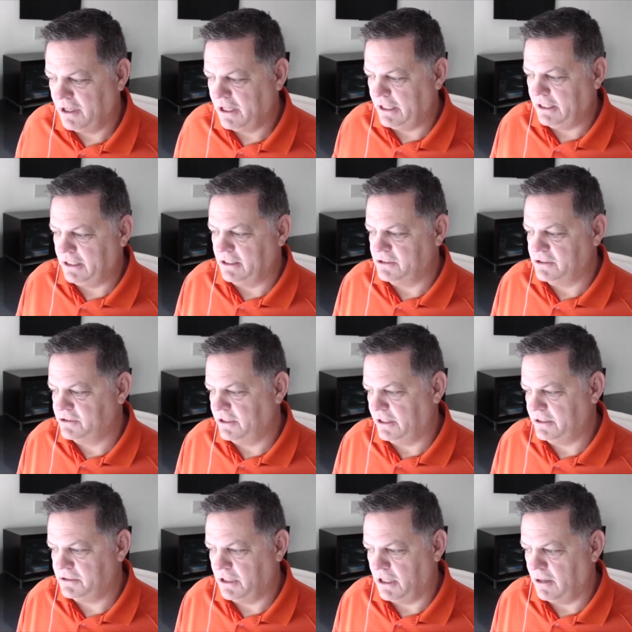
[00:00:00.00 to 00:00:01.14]
is
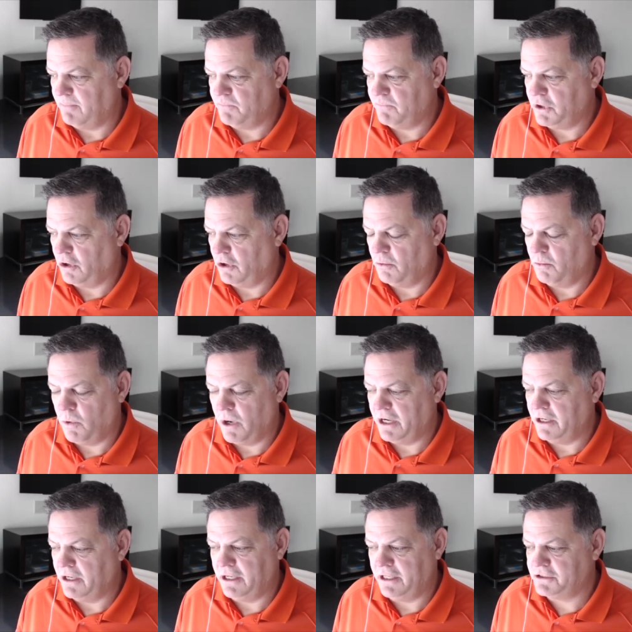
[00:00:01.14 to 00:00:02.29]
that um, you know
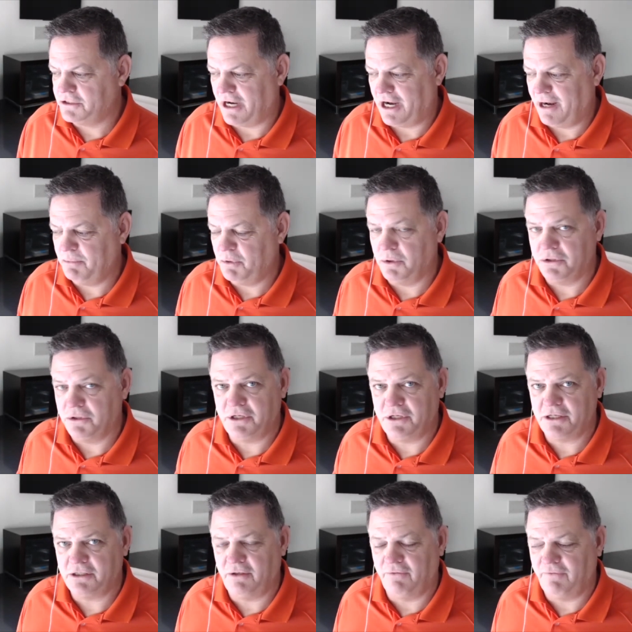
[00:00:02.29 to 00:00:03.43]
when it's time to
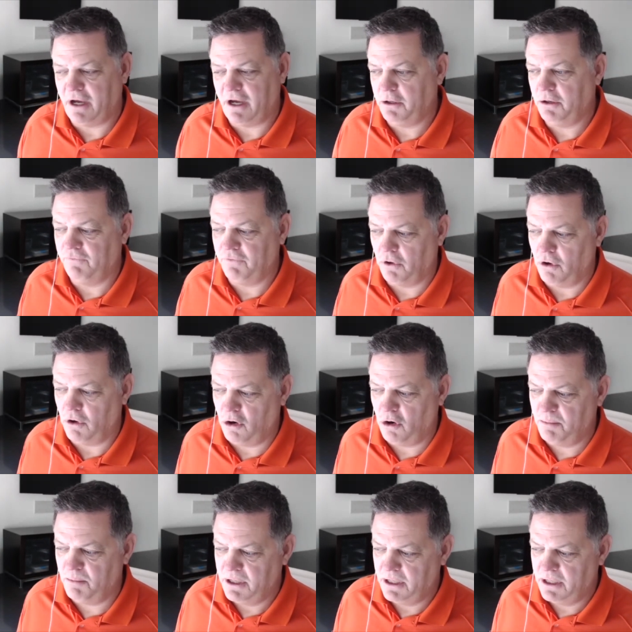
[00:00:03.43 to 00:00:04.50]
assess the value of your home